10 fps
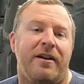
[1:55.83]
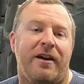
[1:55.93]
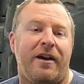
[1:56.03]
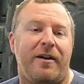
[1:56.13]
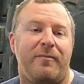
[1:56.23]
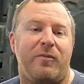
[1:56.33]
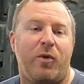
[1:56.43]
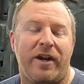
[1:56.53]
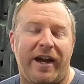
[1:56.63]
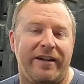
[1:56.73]

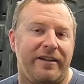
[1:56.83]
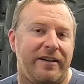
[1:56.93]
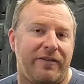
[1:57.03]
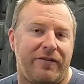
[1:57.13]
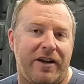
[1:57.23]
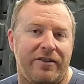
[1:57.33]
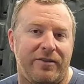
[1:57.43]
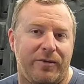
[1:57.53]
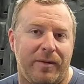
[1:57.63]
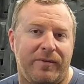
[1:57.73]
What I did, I found
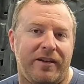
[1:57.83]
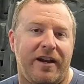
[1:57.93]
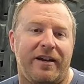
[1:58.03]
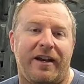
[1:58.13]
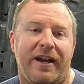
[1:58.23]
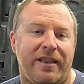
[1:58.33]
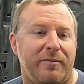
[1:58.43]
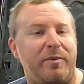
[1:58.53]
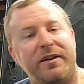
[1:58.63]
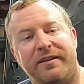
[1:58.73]
their website. I got the
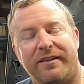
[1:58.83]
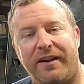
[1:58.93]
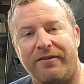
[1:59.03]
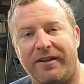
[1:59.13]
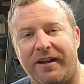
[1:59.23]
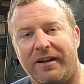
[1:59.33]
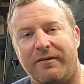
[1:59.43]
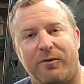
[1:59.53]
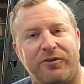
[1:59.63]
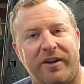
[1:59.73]
Big 7 kit,
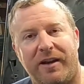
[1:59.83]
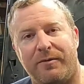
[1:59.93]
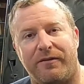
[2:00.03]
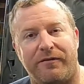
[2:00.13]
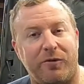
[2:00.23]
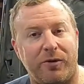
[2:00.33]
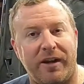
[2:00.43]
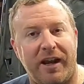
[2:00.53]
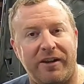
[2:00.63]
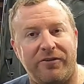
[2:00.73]
which came in a
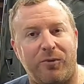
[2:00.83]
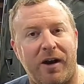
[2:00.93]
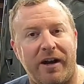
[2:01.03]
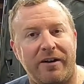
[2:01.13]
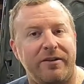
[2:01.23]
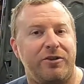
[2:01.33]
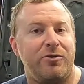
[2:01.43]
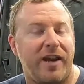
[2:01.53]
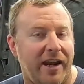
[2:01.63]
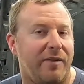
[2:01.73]
4-gauge wire. You
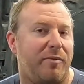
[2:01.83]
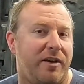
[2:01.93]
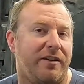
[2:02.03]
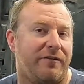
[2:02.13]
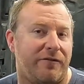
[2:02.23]
can pick a